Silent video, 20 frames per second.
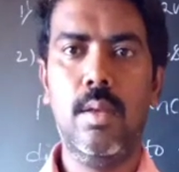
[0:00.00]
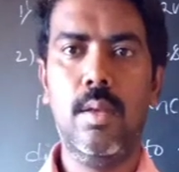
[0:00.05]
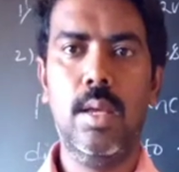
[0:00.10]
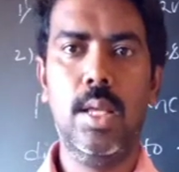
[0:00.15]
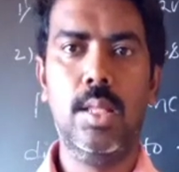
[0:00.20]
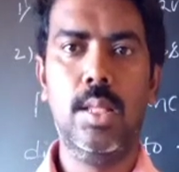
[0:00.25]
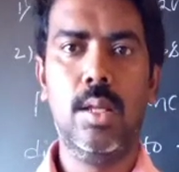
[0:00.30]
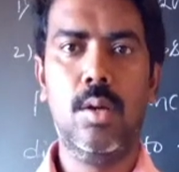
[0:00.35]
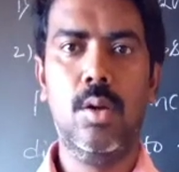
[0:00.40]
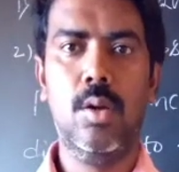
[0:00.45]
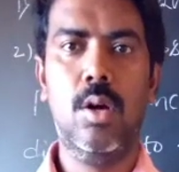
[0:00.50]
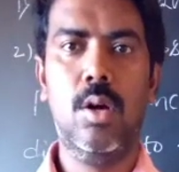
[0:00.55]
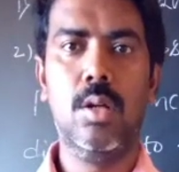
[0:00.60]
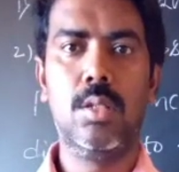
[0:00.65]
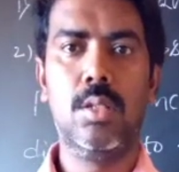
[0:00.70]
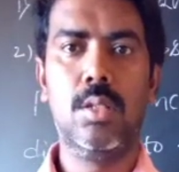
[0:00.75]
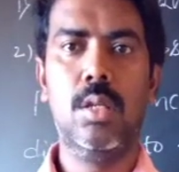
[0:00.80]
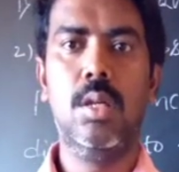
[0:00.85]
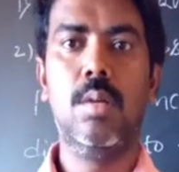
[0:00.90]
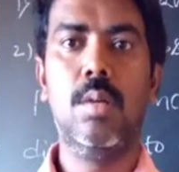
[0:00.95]
Either
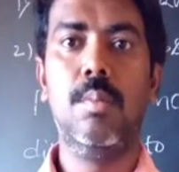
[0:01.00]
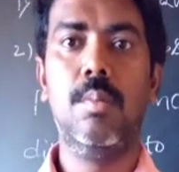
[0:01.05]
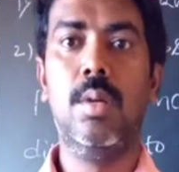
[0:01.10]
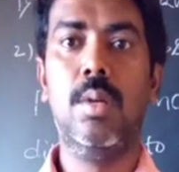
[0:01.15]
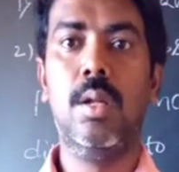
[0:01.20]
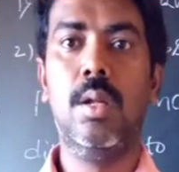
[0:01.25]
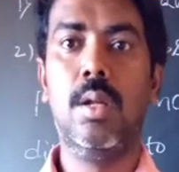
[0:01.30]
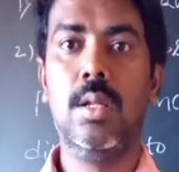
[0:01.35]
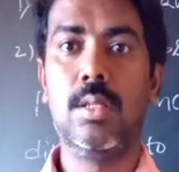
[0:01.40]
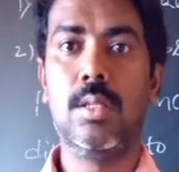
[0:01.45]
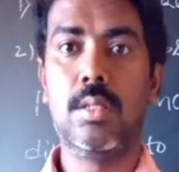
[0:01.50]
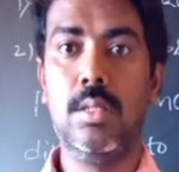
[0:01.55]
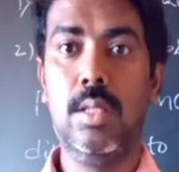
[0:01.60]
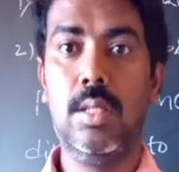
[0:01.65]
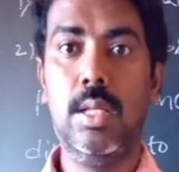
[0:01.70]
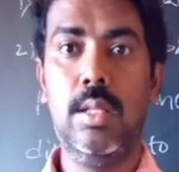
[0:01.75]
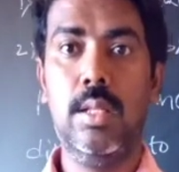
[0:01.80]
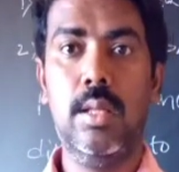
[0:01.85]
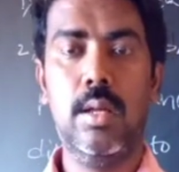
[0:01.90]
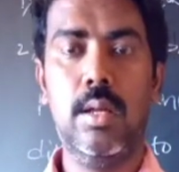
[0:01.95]
rocks or minerals.
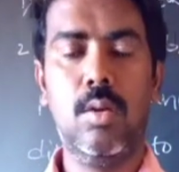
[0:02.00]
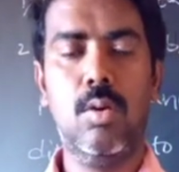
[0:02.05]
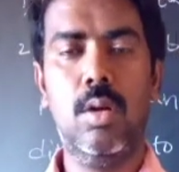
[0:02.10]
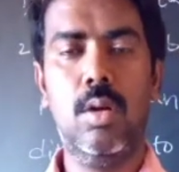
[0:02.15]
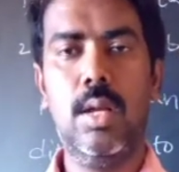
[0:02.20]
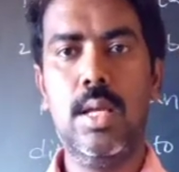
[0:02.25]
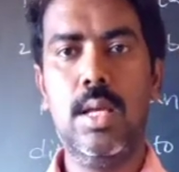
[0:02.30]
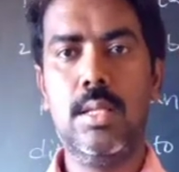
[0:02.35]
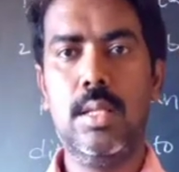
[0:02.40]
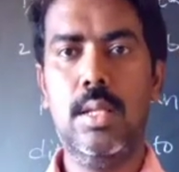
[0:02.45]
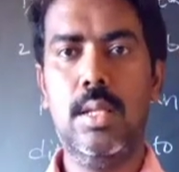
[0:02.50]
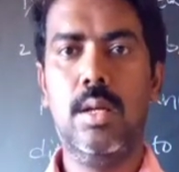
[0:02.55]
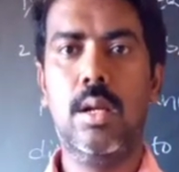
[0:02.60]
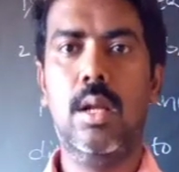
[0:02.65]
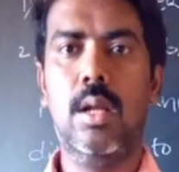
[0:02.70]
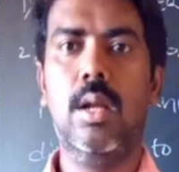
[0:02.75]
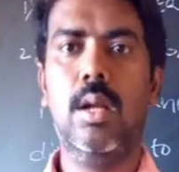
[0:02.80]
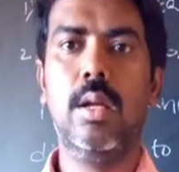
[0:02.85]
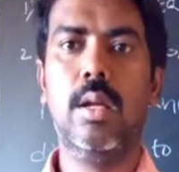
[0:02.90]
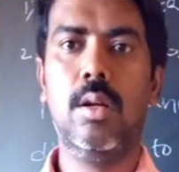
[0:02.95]
Then they are called as
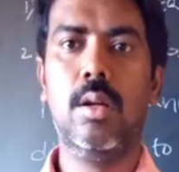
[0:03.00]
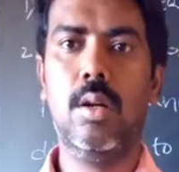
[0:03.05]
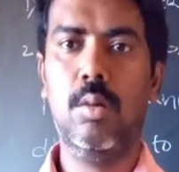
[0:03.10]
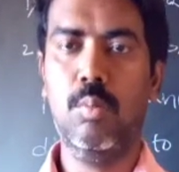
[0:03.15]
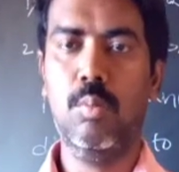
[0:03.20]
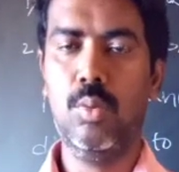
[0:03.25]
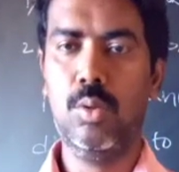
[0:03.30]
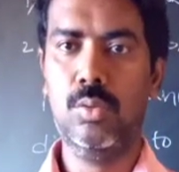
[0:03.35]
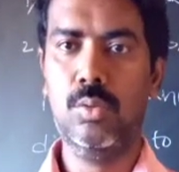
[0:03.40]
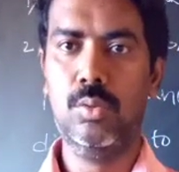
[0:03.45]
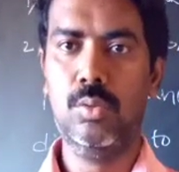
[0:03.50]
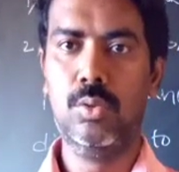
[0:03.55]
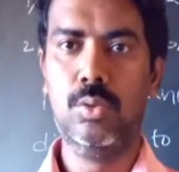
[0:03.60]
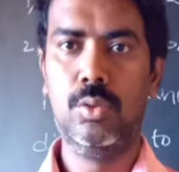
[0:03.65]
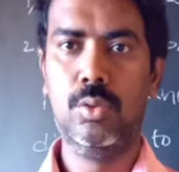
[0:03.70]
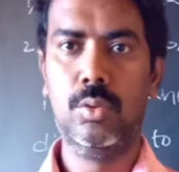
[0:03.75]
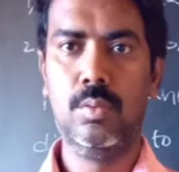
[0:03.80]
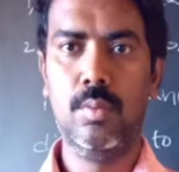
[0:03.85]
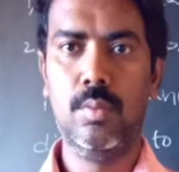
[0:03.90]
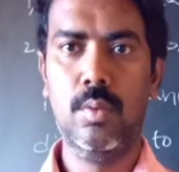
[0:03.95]
inorganic
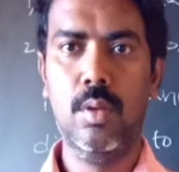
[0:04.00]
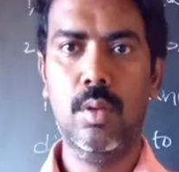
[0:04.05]
compounds.